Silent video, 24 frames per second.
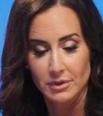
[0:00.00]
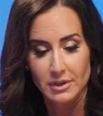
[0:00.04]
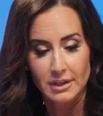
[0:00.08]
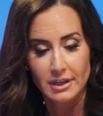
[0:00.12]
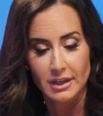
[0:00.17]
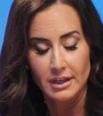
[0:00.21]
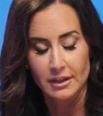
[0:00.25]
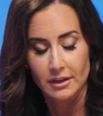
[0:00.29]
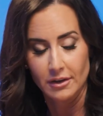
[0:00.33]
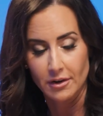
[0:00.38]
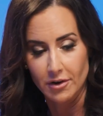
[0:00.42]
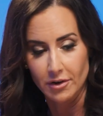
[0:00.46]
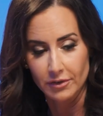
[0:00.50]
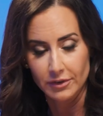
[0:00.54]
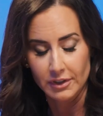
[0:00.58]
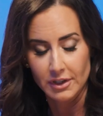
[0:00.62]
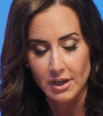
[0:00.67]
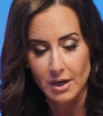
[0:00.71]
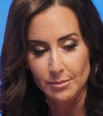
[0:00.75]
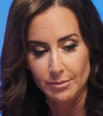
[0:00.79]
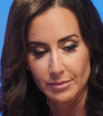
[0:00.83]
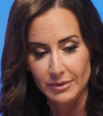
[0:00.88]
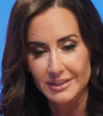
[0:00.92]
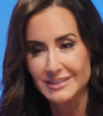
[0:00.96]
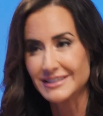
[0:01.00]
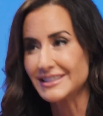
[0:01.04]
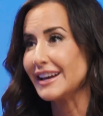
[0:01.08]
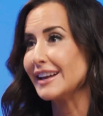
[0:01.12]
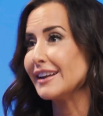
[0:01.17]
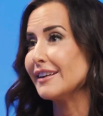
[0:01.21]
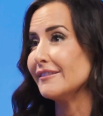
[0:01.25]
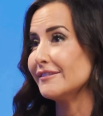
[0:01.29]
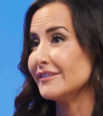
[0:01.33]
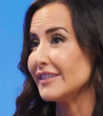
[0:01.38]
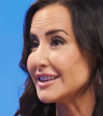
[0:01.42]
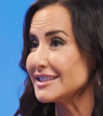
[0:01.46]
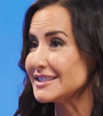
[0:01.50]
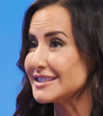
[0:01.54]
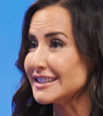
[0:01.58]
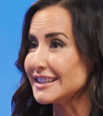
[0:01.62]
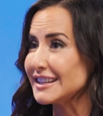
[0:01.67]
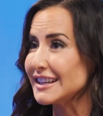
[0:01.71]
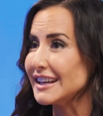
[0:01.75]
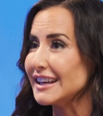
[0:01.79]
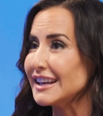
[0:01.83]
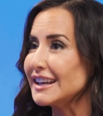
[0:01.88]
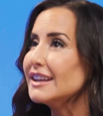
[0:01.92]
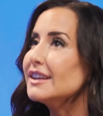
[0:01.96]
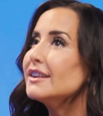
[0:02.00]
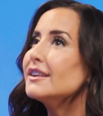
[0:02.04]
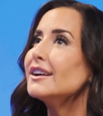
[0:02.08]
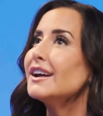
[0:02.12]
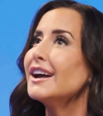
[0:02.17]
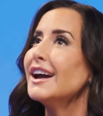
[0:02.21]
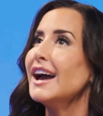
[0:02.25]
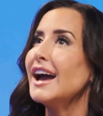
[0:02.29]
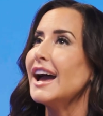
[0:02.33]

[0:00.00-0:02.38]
and all the companies I had invested in.